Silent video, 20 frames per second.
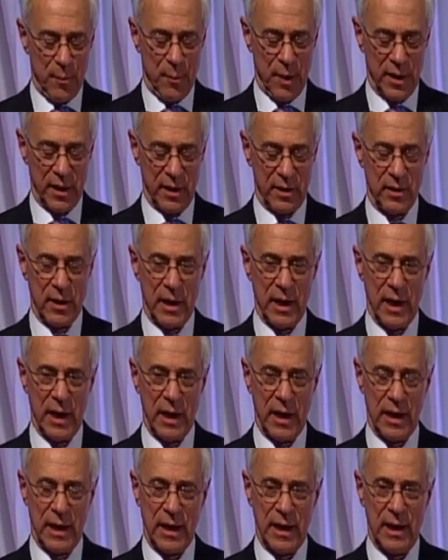But
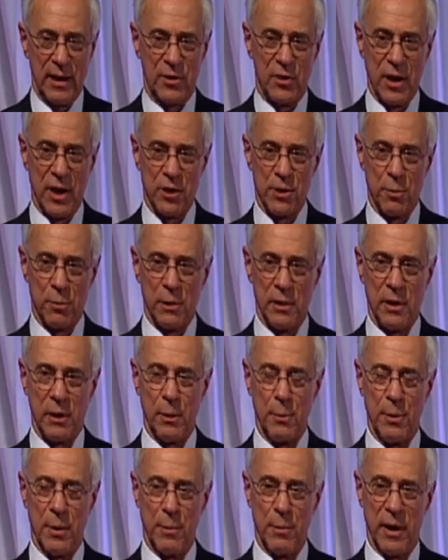it tells you a
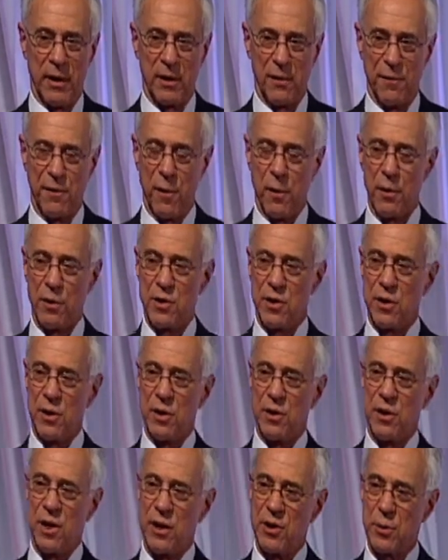little bit about the focus
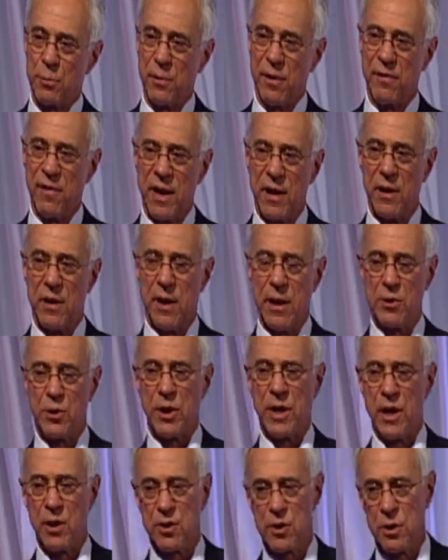and attention we've had on
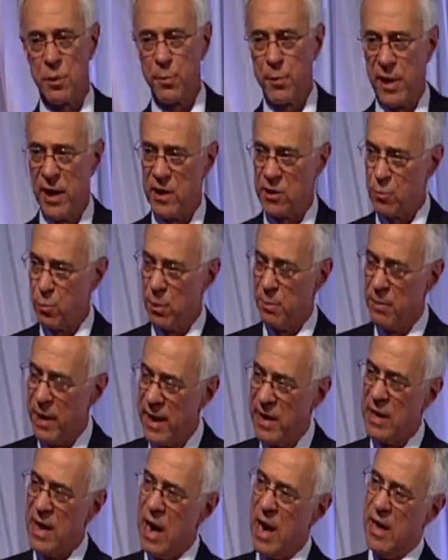education in the past. We
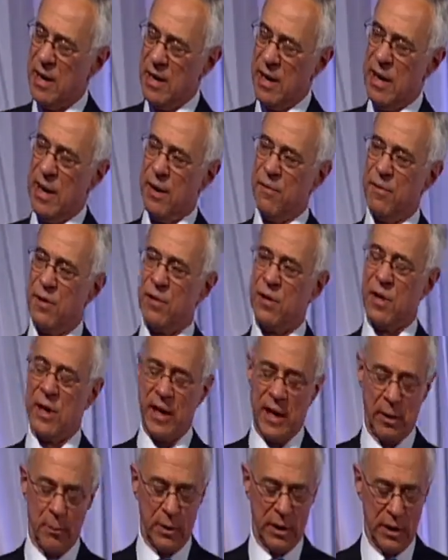may not have it
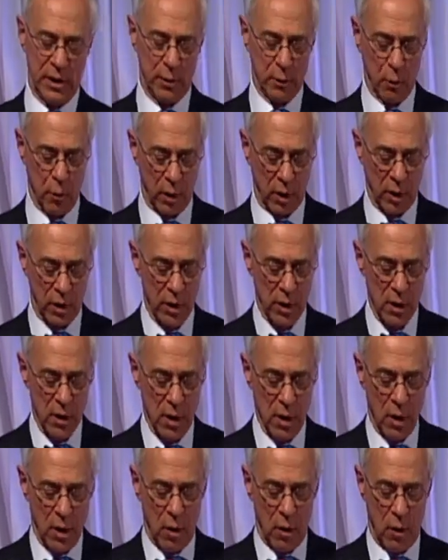today, and we need to work
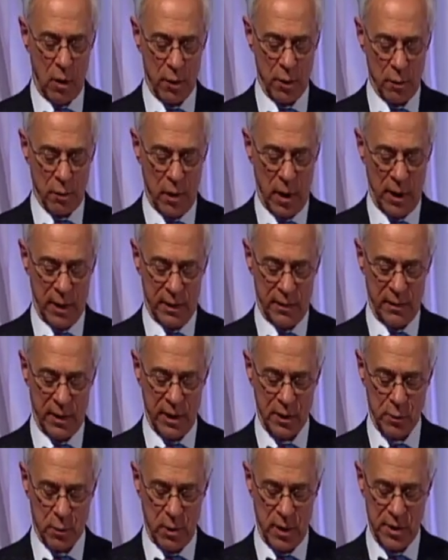harder on it, and
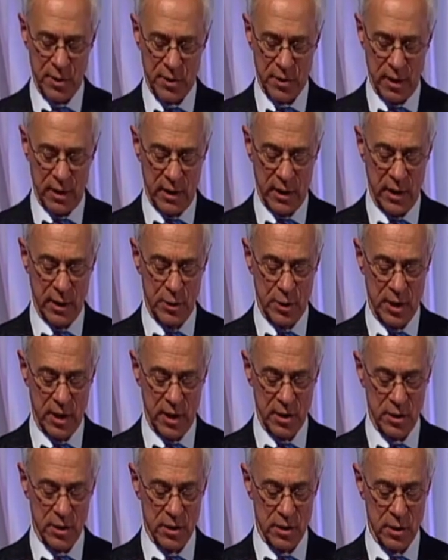that's why I say that
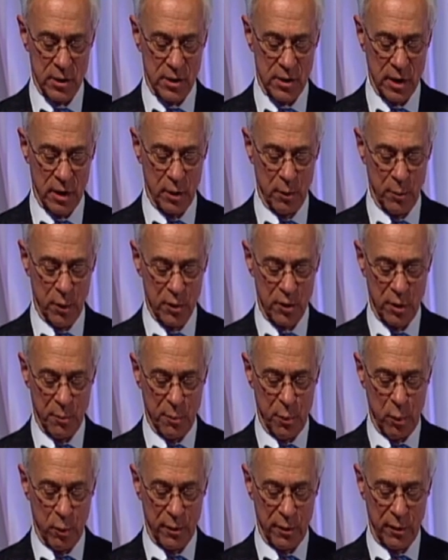education is the single most
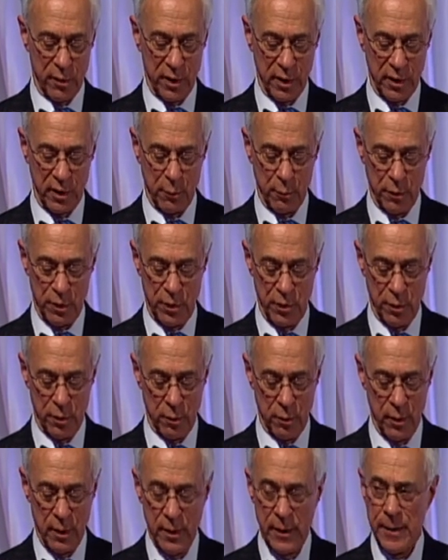important thing that we
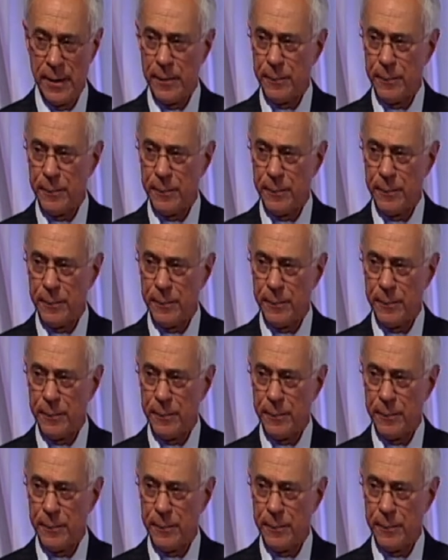do.